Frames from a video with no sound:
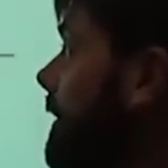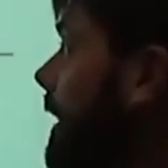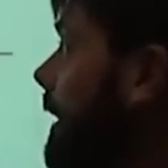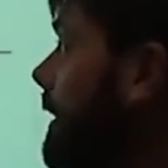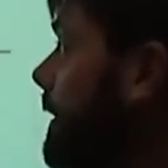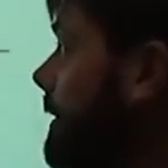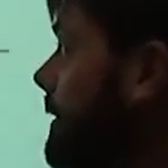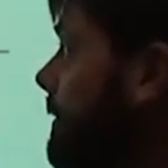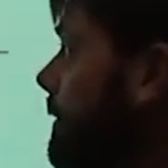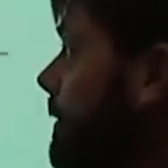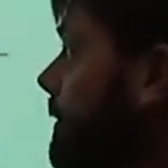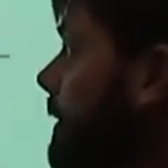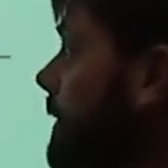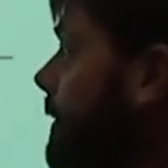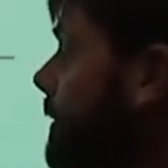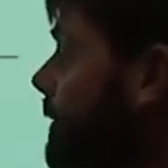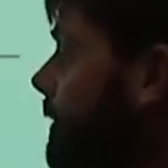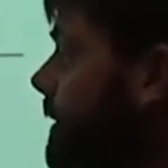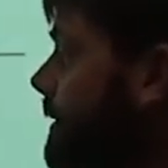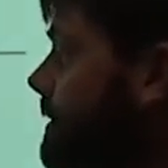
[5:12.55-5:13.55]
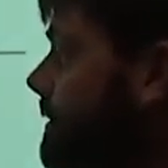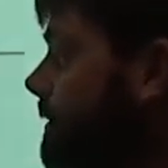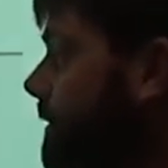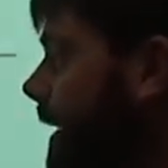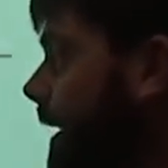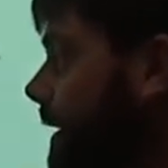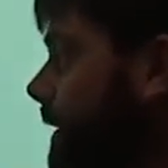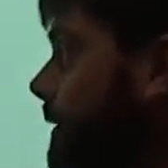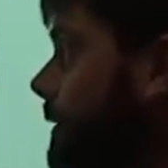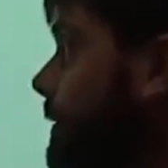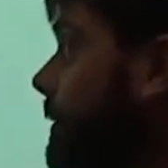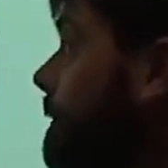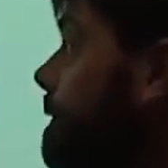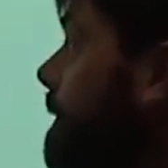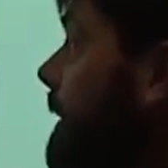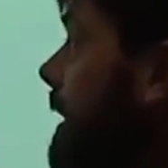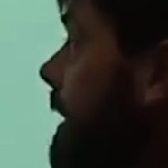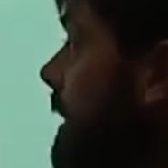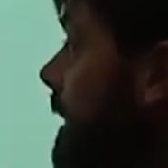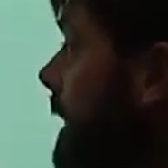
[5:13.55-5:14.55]
value and we know this value.
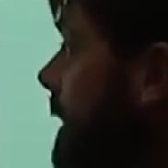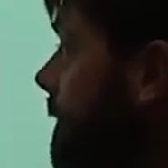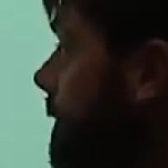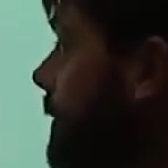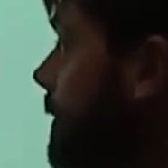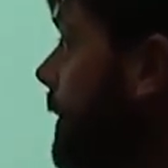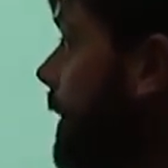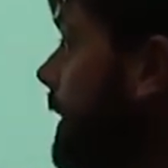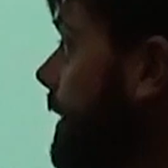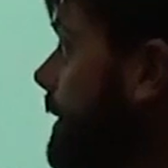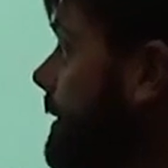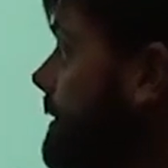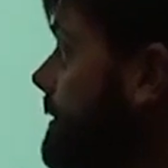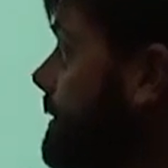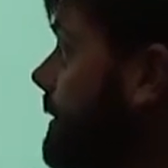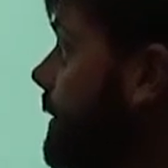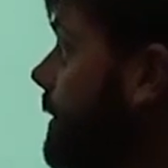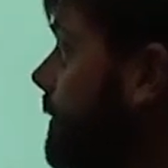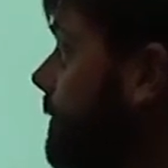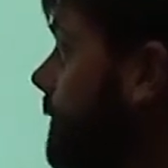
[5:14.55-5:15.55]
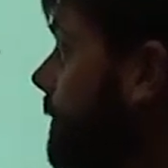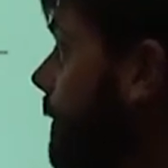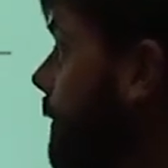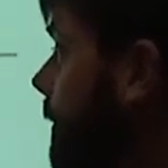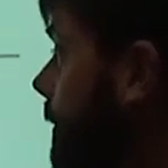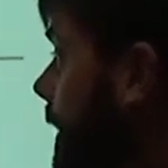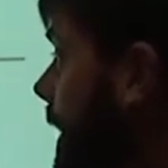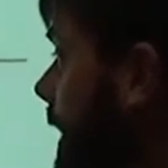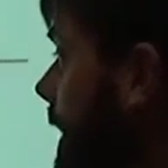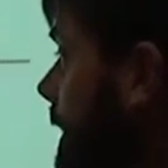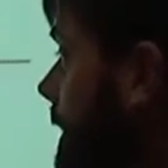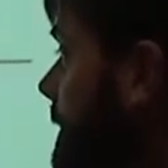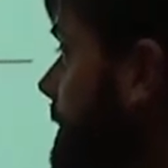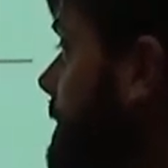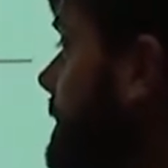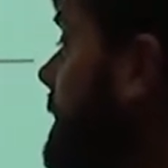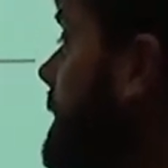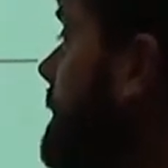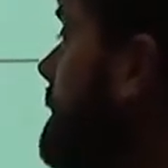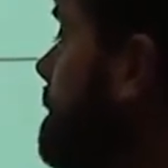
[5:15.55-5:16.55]
If you wanted to solve for
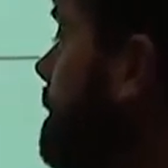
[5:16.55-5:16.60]
x,